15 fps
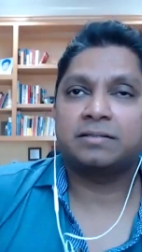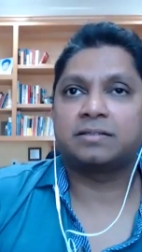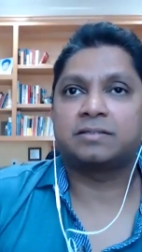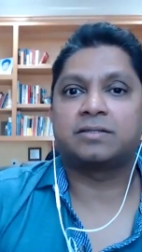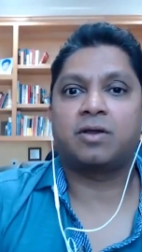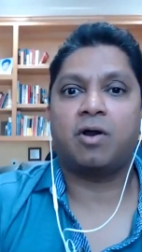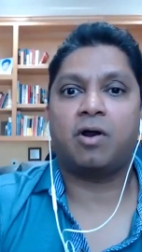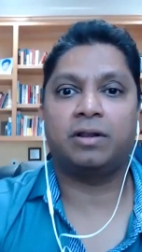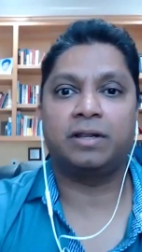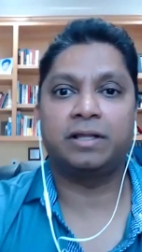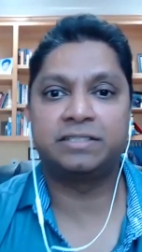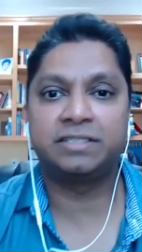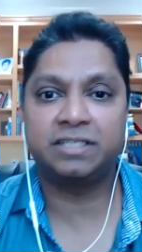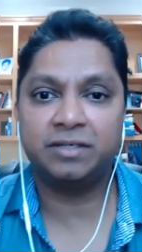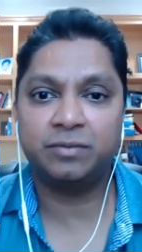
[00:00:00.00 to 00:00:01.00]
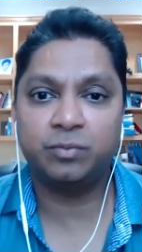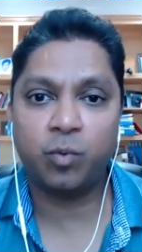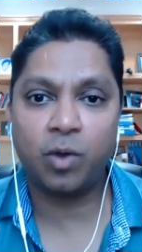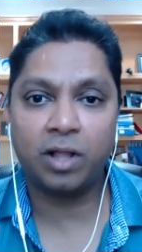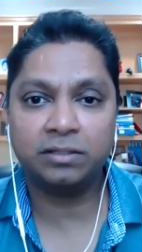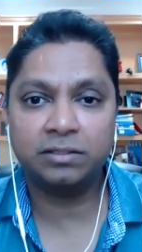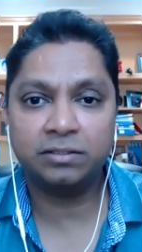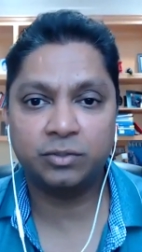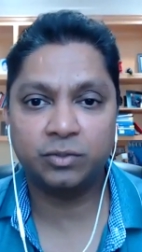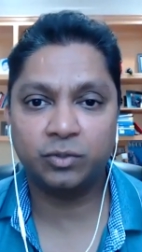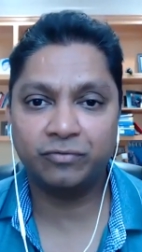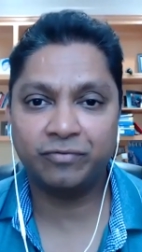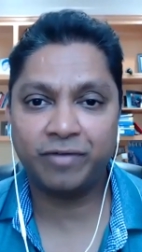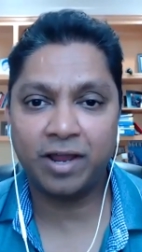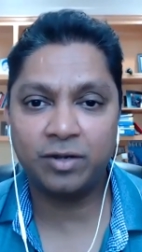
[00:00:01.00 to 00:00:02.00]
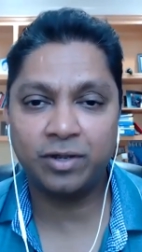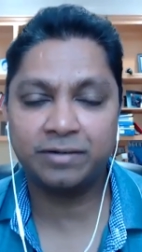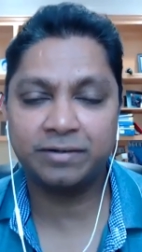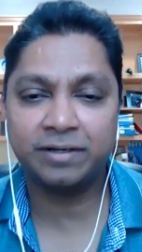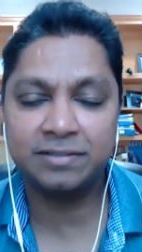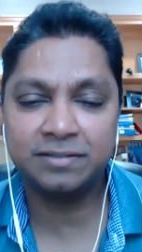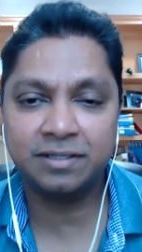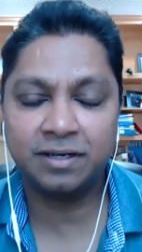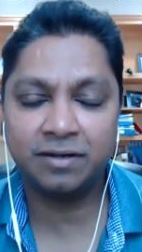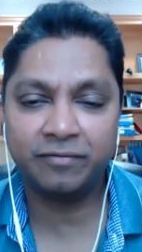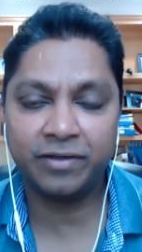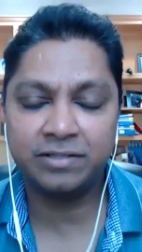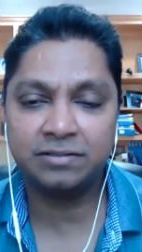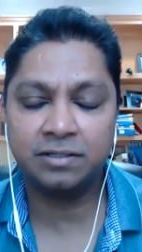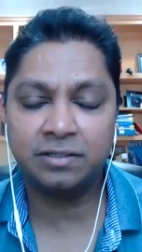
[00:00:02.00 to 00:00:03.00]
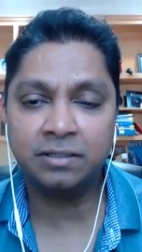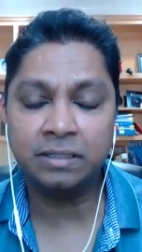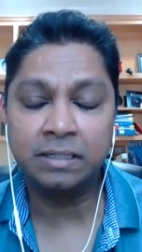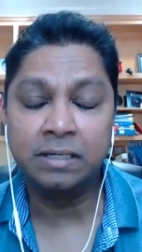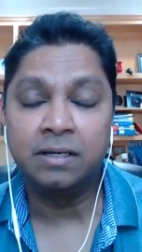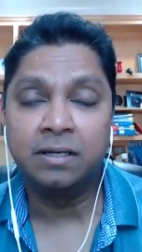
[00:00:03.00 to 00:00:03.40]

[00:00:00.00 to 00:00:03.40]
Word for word: is called Achieve Wealth Through Value Add Real Estate Investing.